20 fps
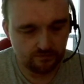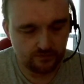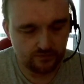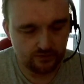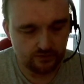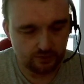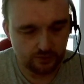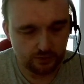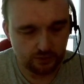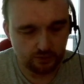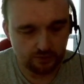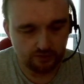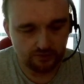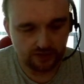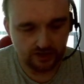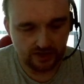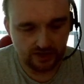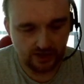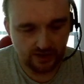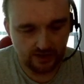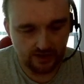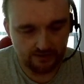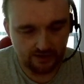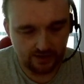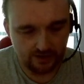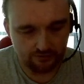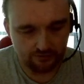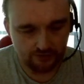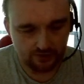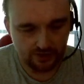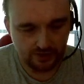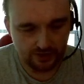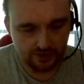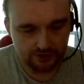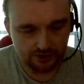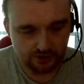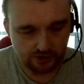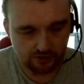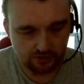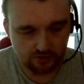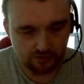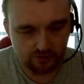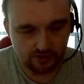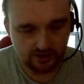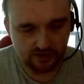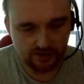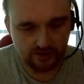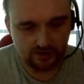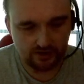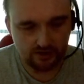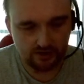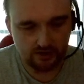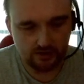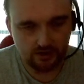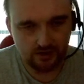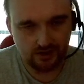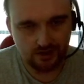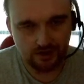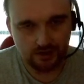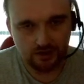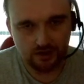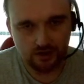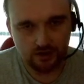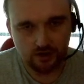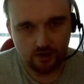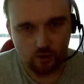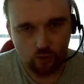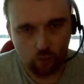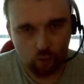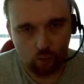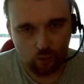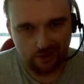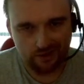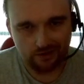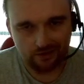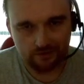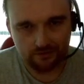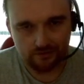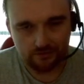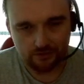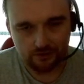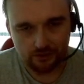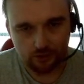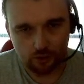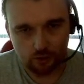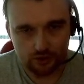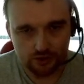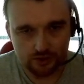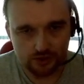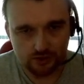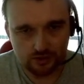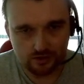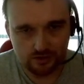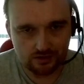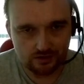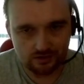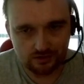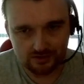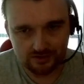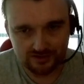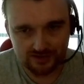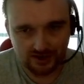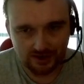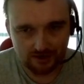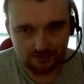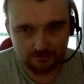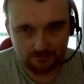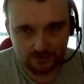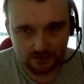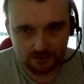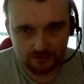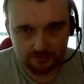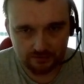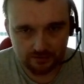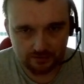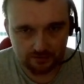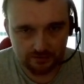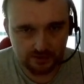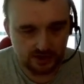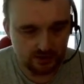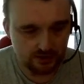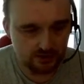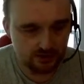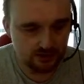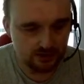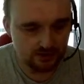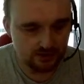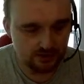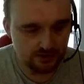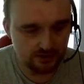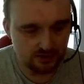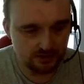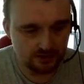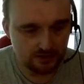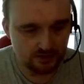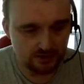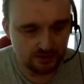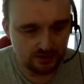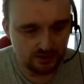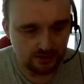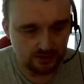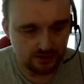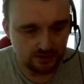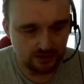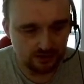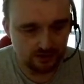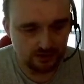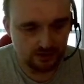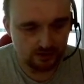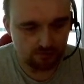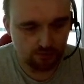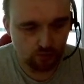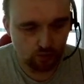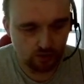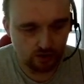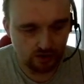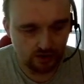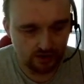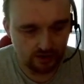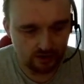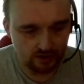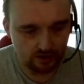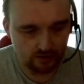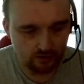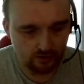So we don't really get that traditional kind of winner and loser type feeling from this. This is more like,